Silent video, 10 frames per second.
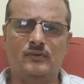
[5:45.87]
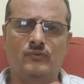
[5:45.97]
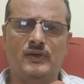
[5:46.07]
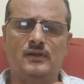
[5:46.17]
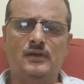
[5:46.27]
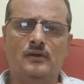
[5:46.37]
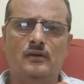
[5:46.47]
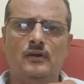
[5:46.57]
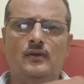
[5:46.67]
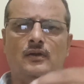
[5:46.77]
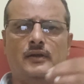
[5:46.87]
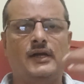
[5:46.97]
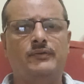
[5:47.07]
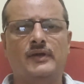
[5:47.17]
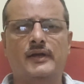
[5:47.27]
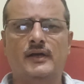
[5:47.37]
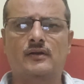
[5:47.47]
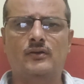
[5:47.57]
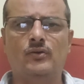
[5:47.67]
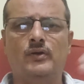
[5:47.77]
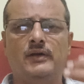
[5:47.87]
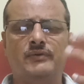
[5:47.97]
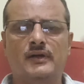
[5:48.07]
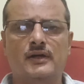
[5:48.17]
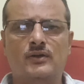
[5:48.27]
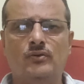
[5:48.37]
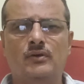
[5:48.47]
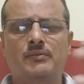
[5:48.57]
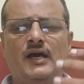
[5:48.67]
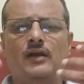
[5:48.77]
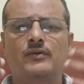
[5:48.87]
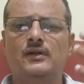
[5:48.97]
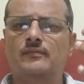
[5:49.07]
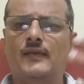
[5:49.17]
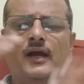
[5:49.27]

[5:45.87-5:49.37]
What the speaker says: Vaidya that will get cure, it will get cure by Ayurveda,